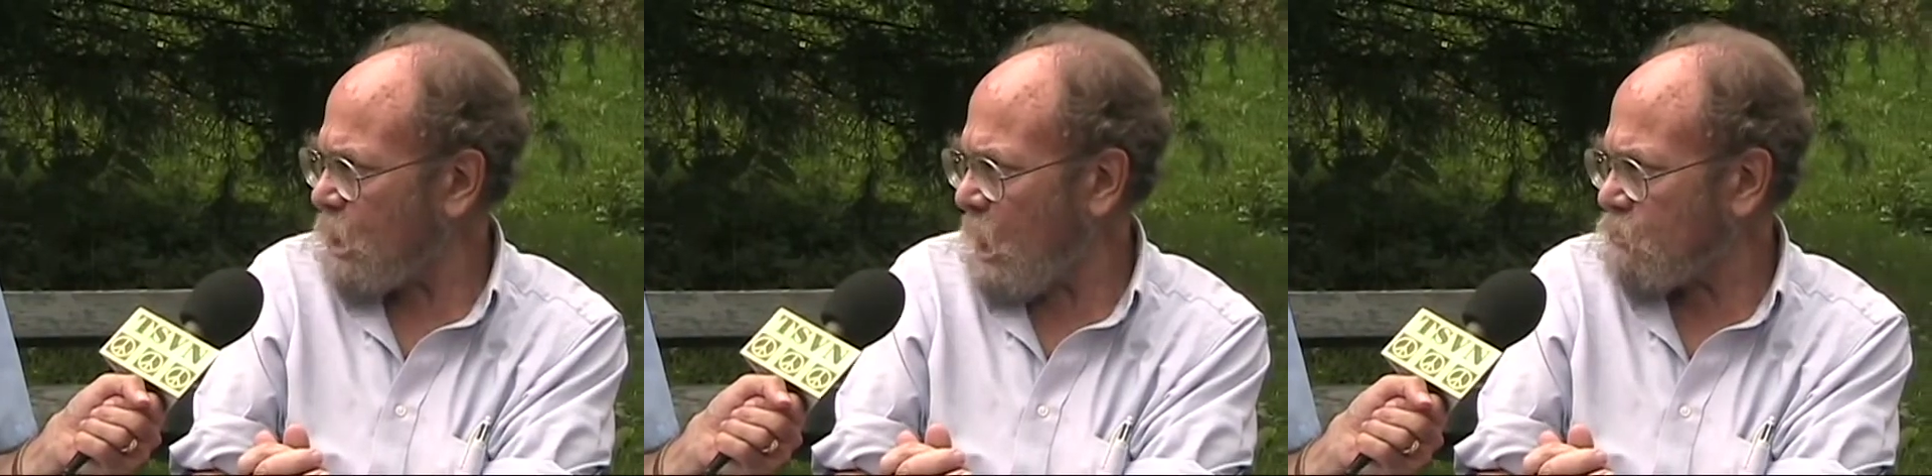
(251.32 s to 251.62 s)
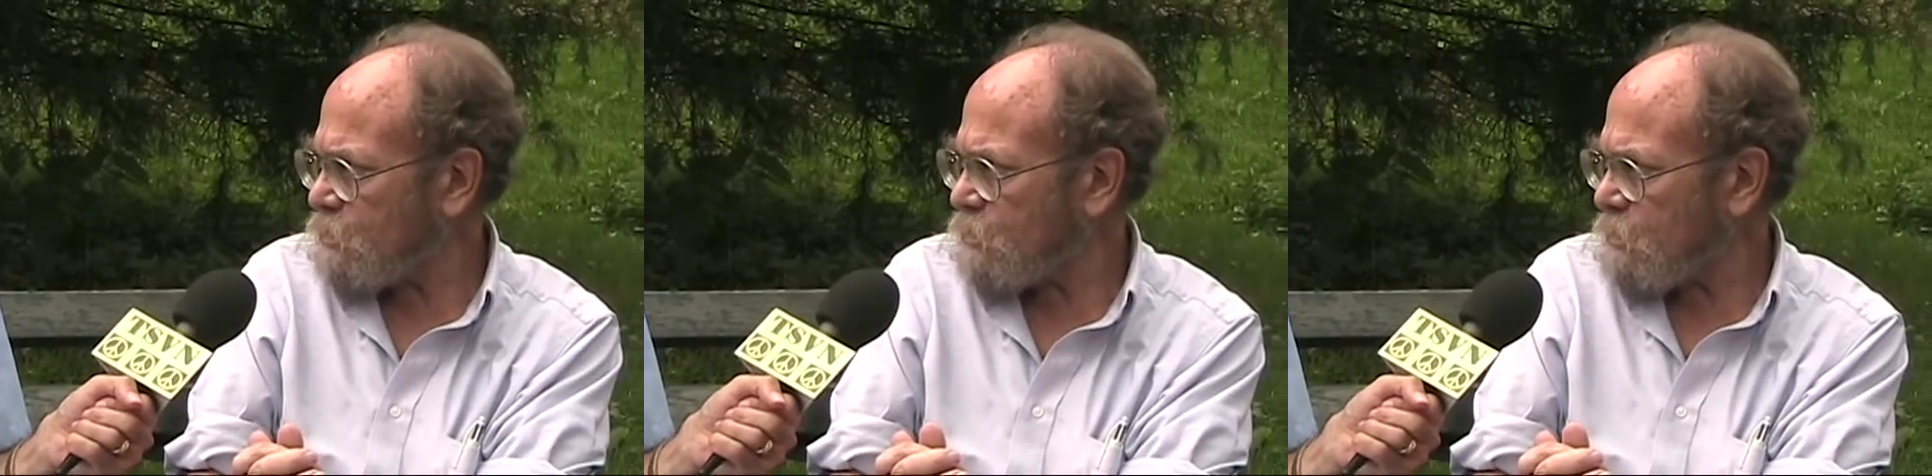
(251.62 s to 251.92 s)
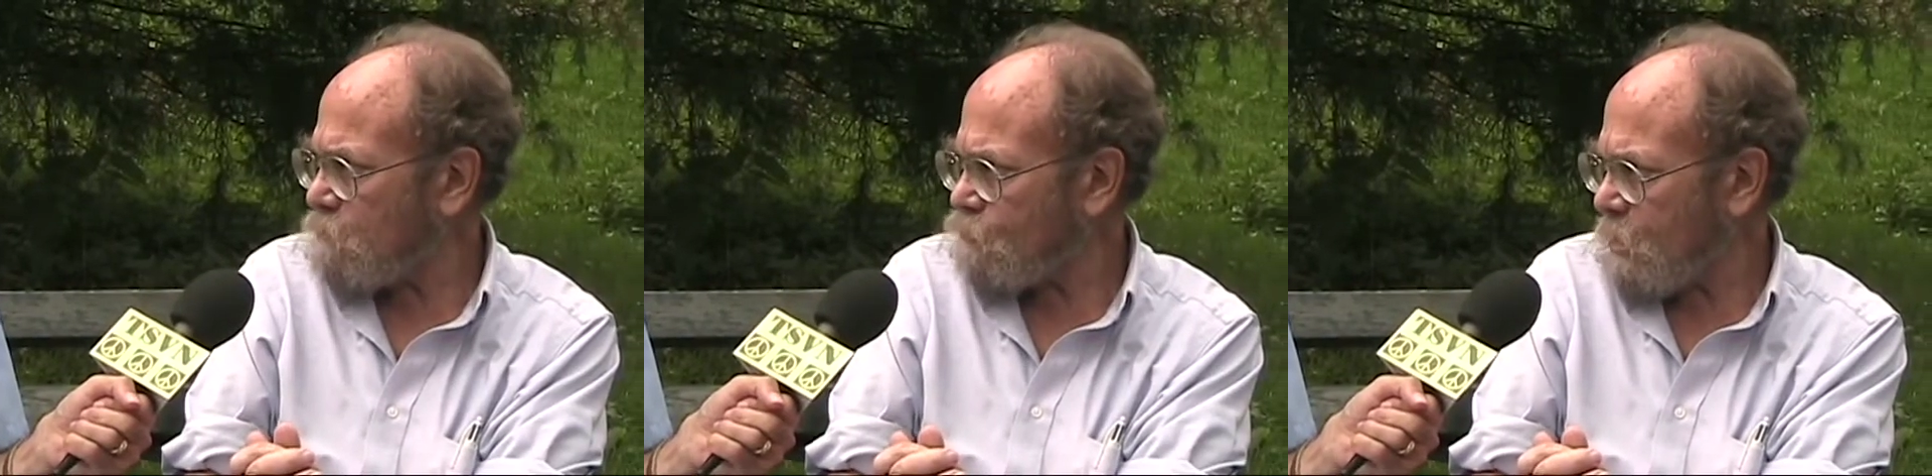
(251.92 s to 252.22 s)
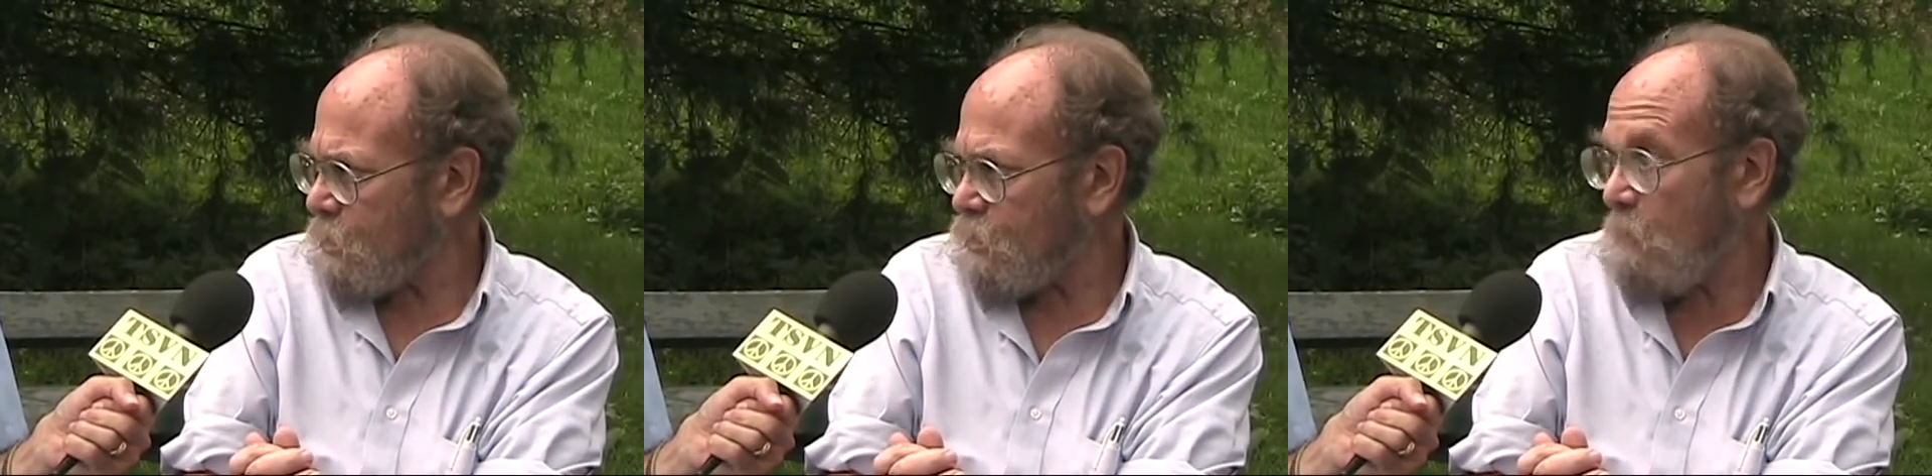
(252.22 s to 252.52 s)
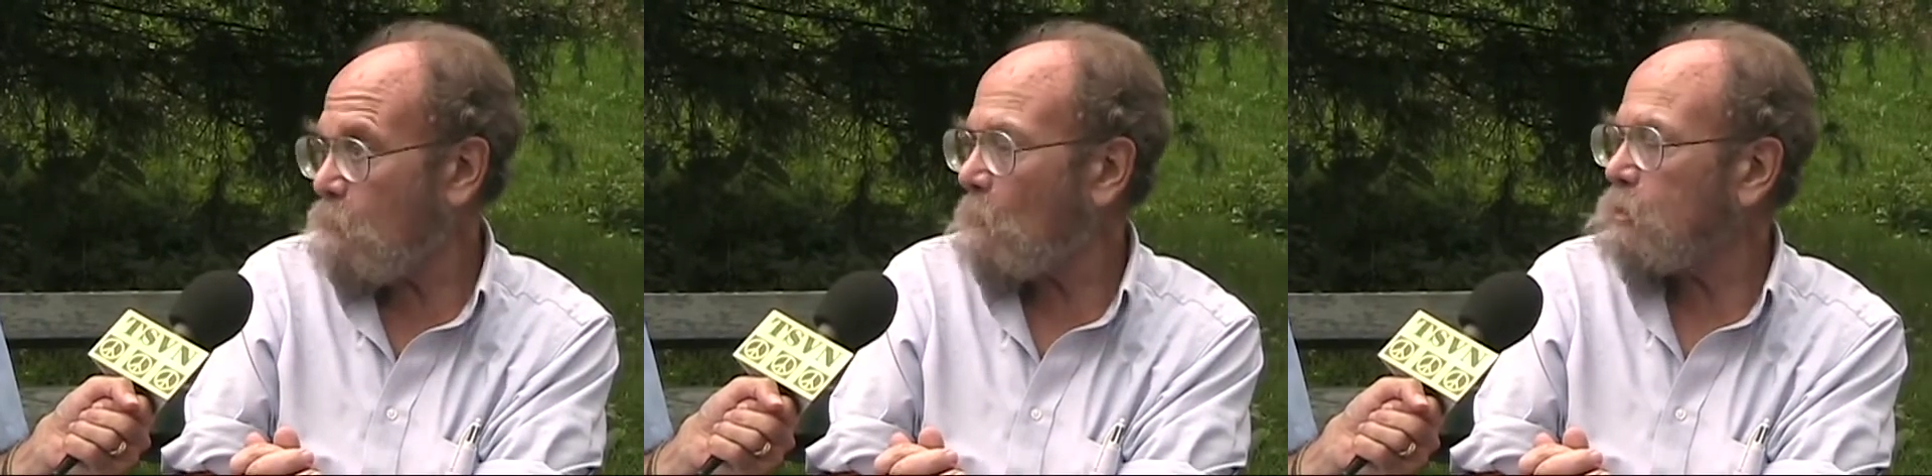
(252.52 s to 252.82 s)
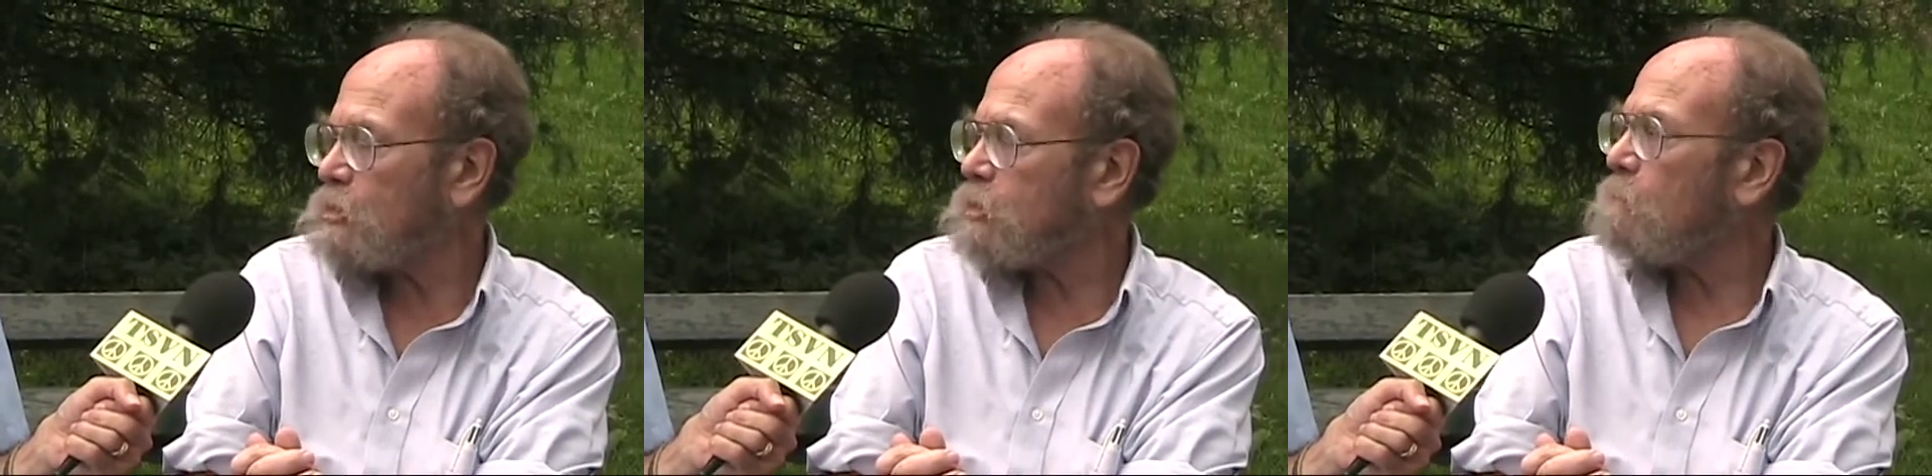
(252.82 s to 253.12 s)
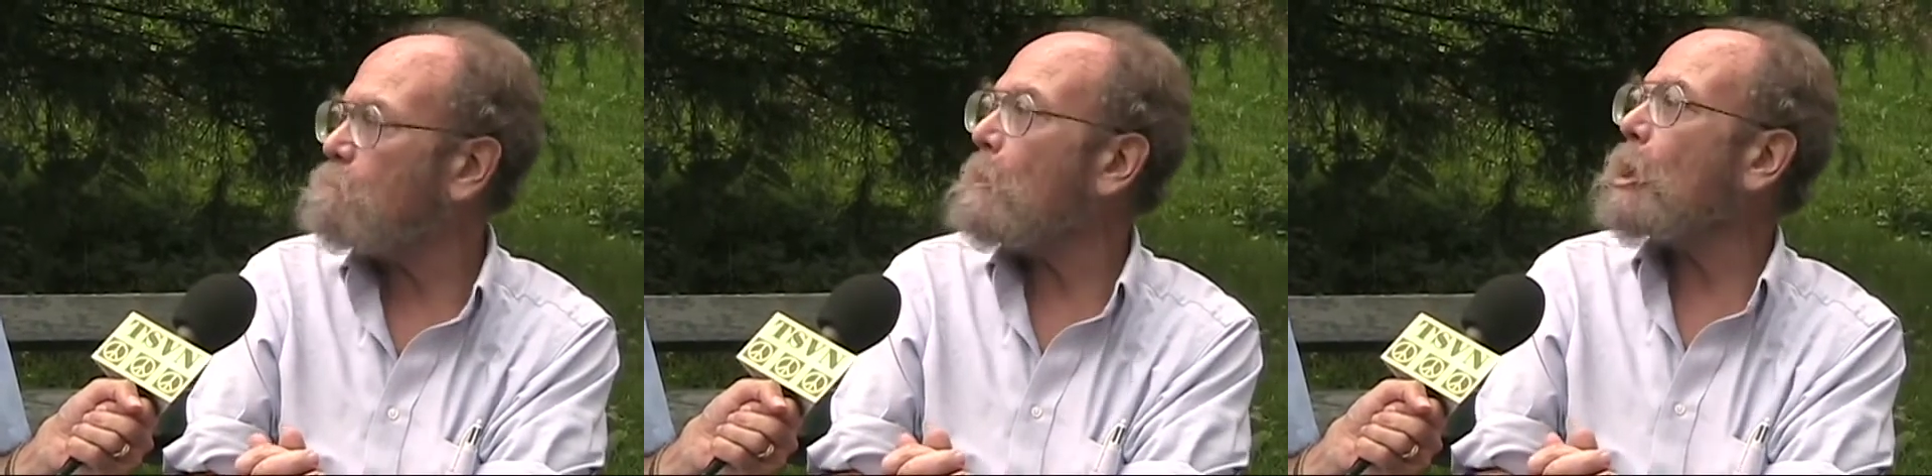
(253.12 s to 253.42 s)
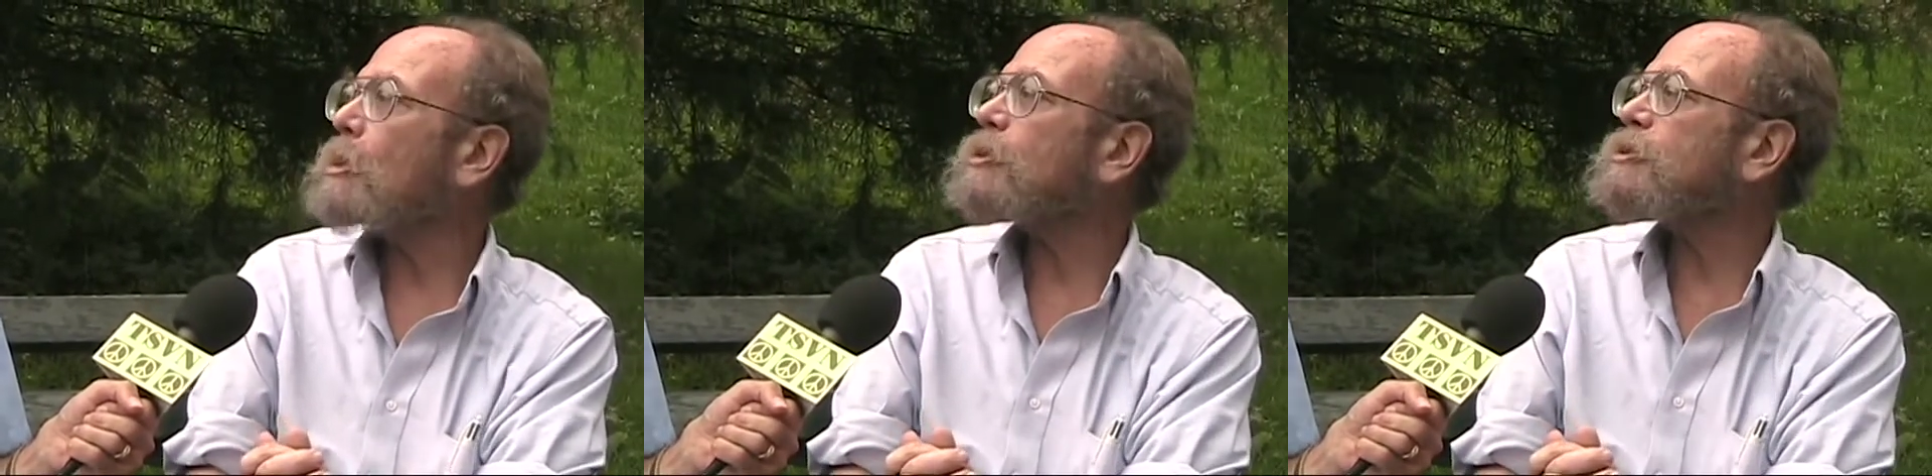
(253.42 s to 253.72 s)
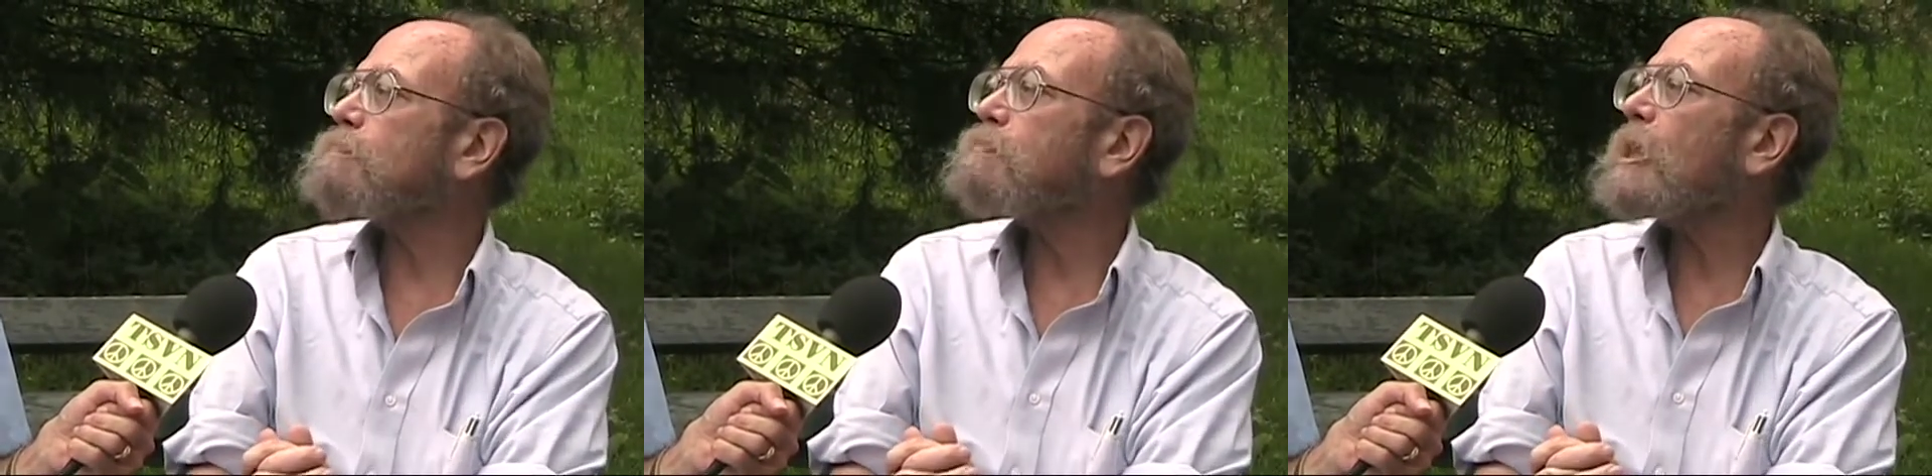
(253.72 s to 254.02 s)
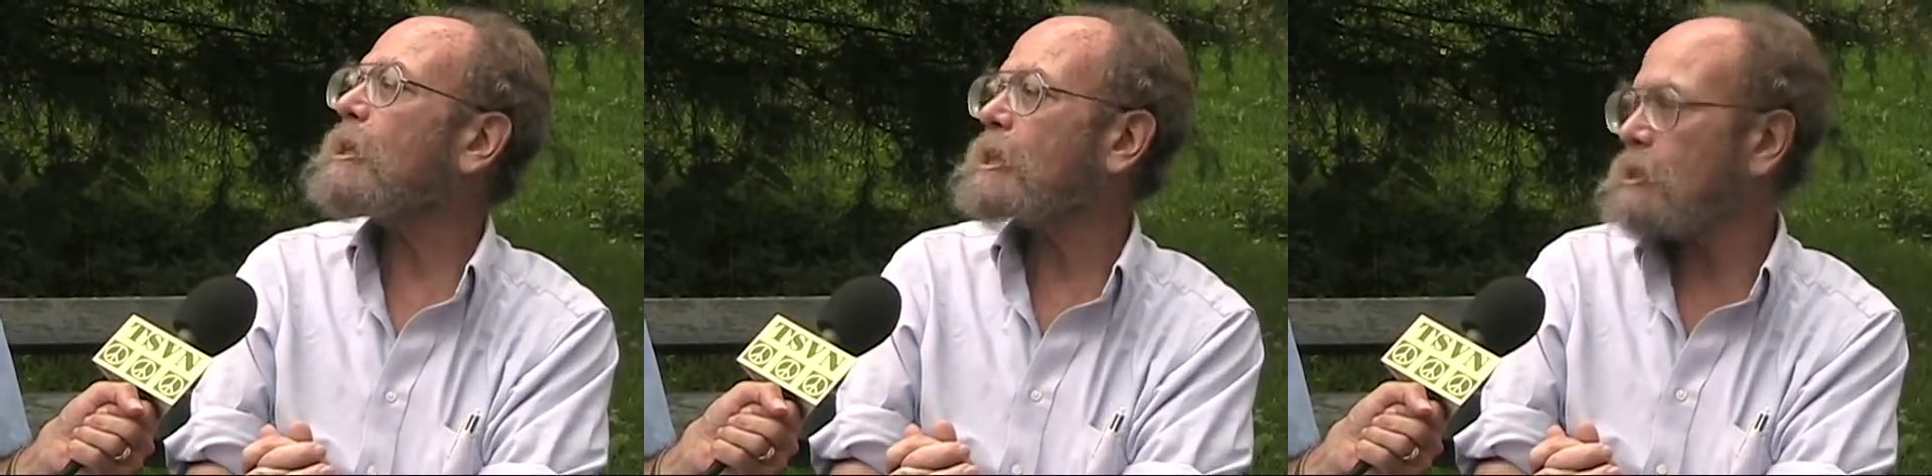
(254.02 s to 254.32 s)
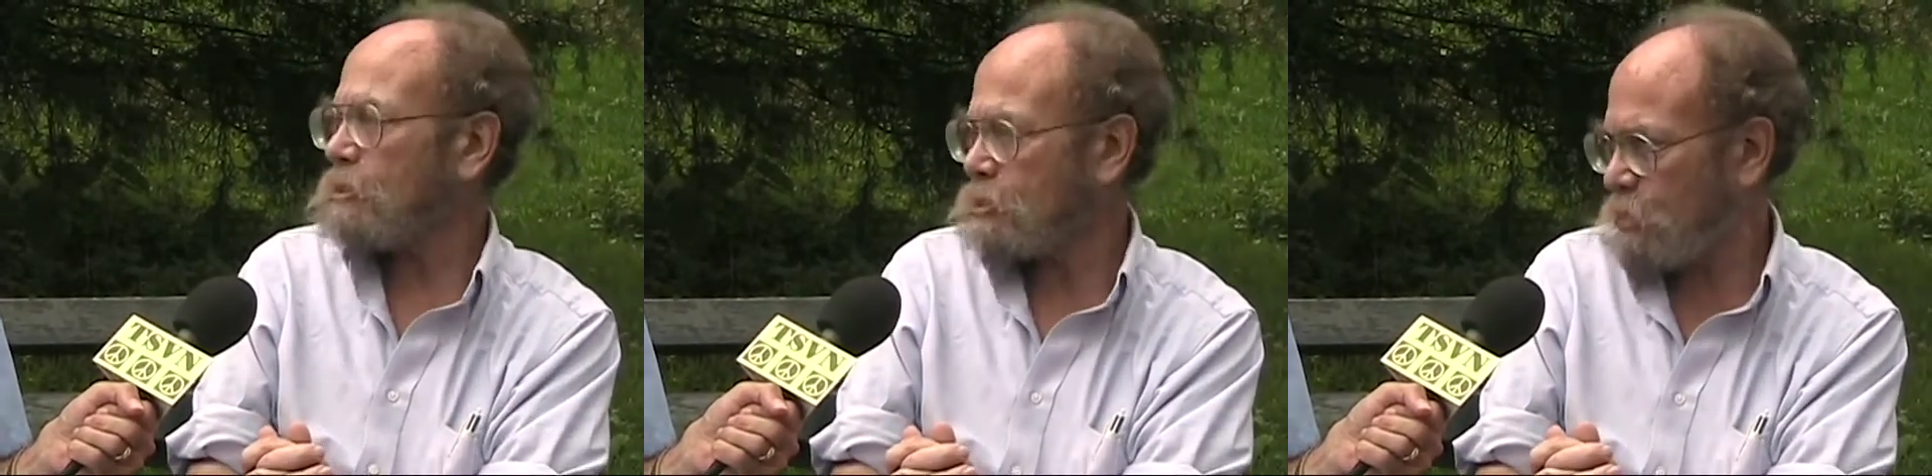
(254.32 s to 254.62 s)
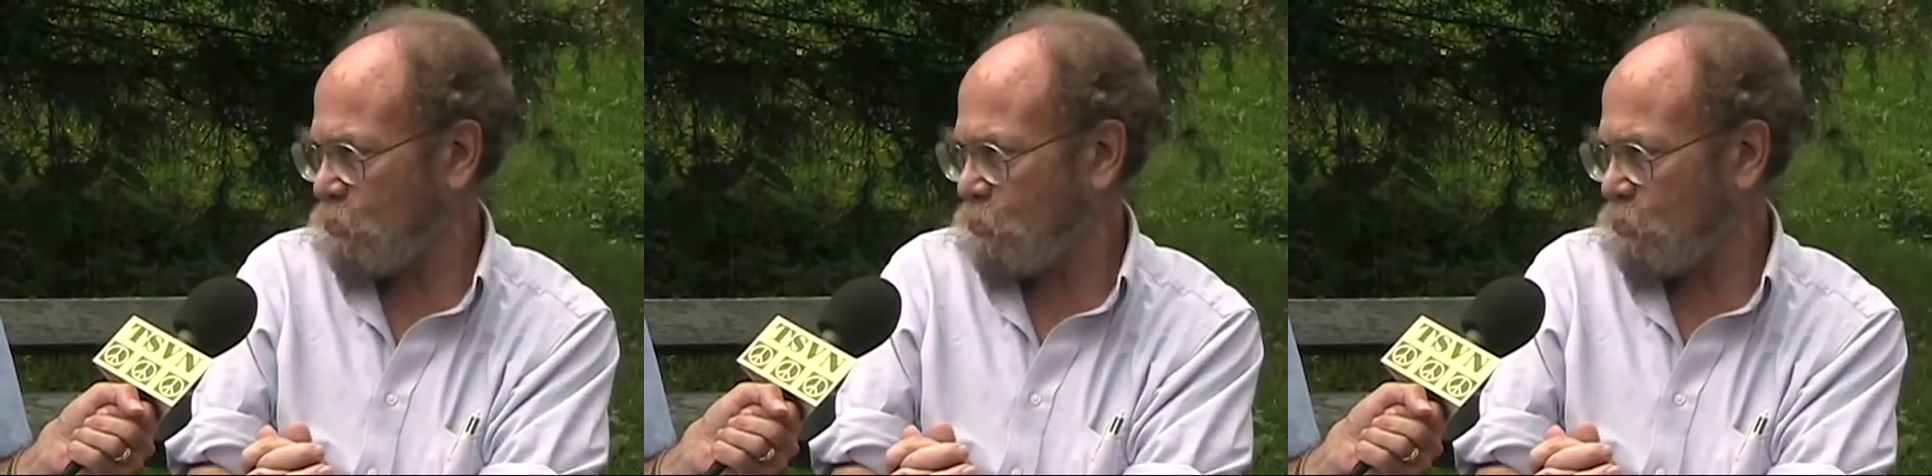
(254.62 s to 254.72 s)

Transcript: houses in Britain. They published the Beck's Peerage,